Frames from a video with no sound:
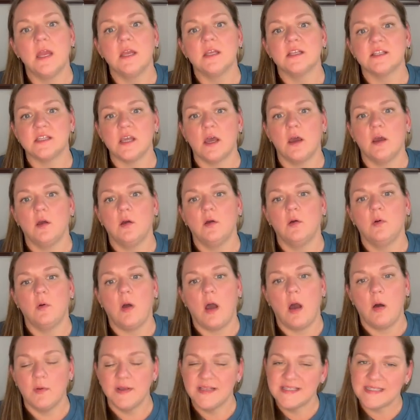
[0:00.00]
So
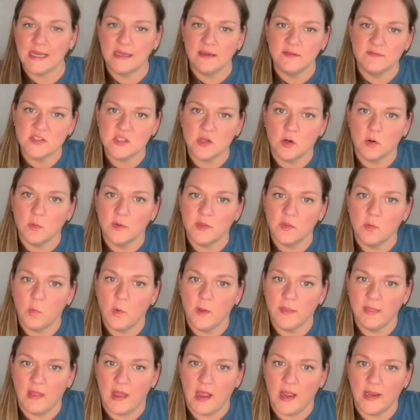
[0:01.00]
always kind of start with a
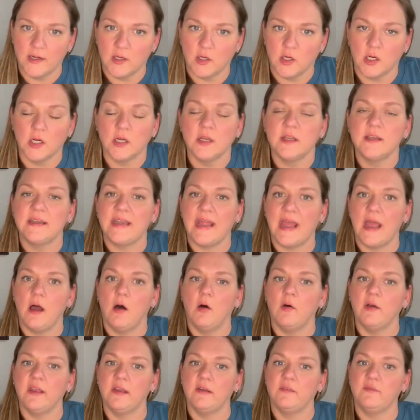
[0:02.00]
one-liner.
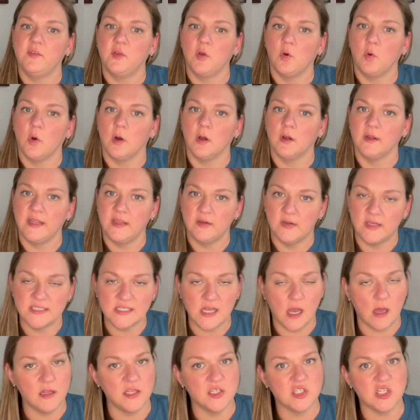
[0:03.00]
Now, if your
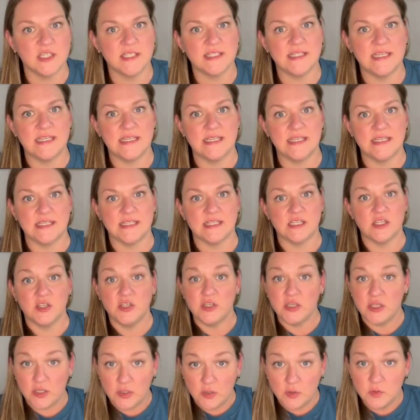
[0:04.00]
neonatologist is
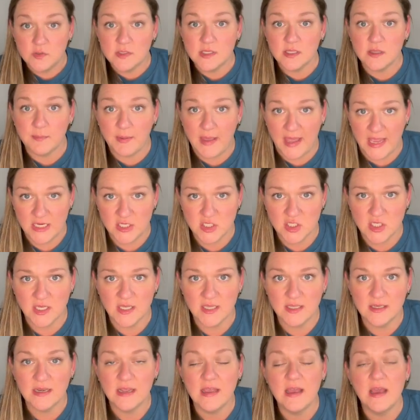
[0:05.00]
new to the
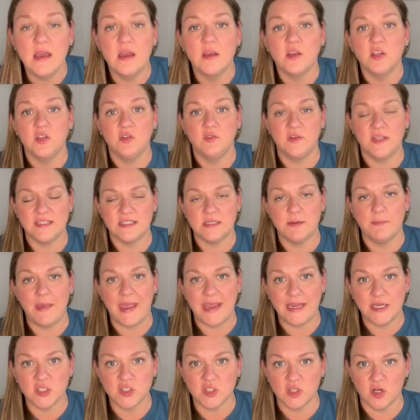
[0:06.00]
patient, you need to
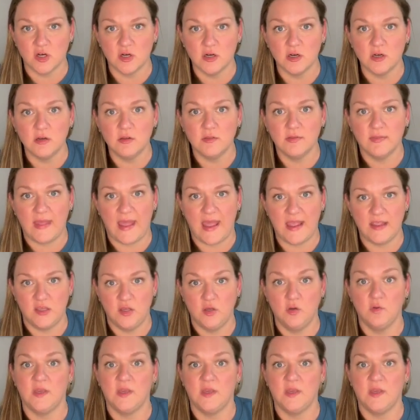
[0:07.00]
make sure that you